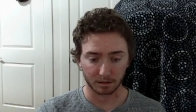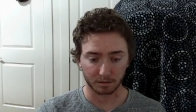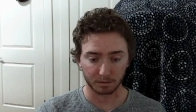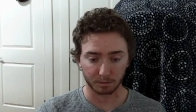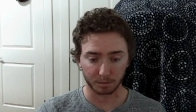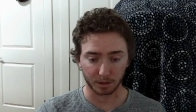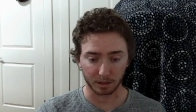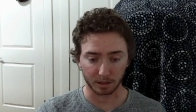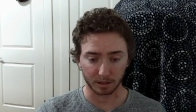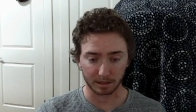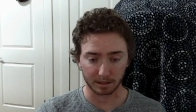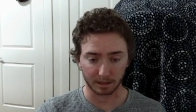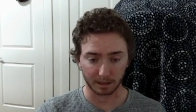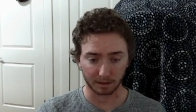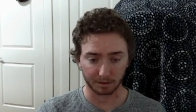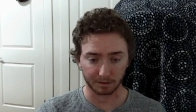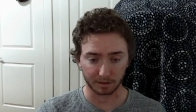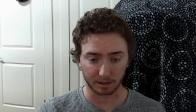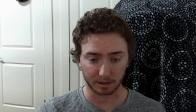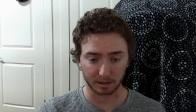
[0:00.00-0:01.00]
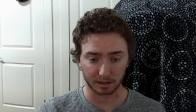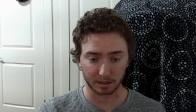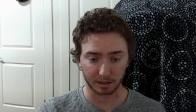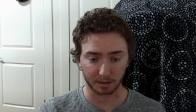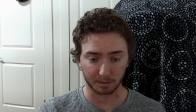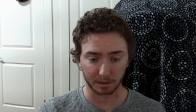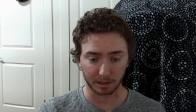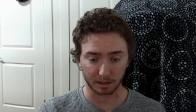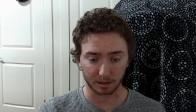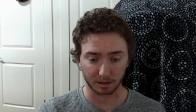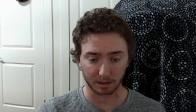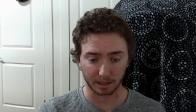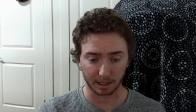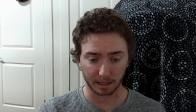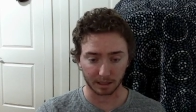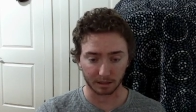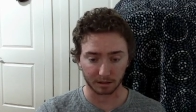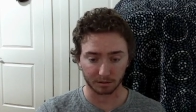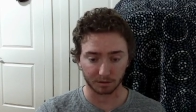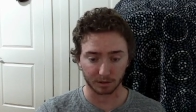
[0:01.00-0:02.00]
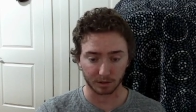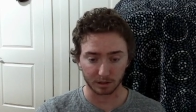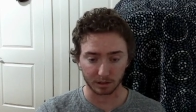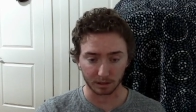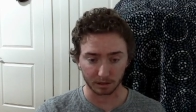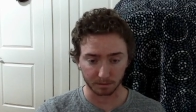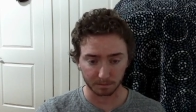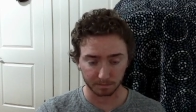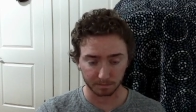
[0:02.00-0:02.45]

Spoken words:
But definitely something to look at in the future.